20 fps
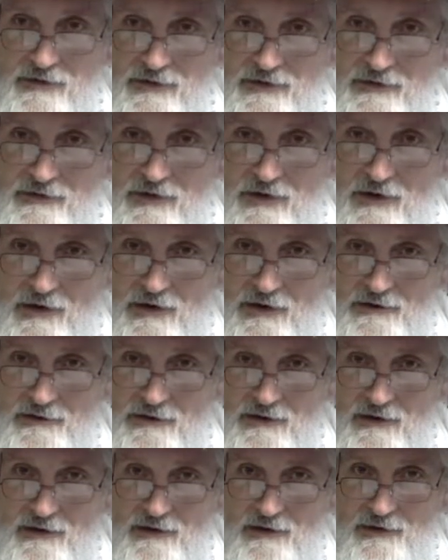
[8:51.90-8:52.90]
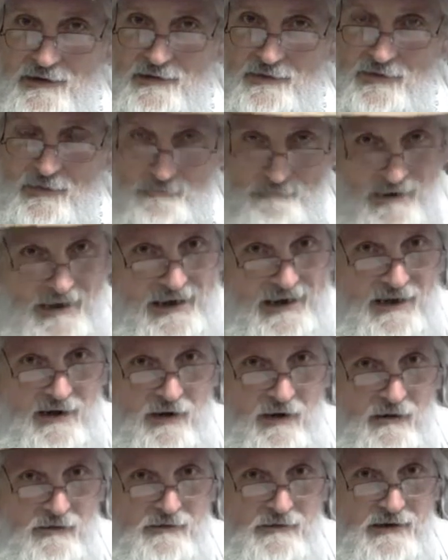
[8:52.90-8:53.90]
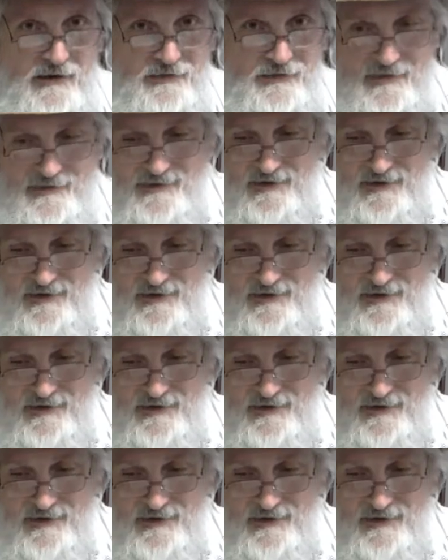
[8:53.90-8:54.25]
is on the male in this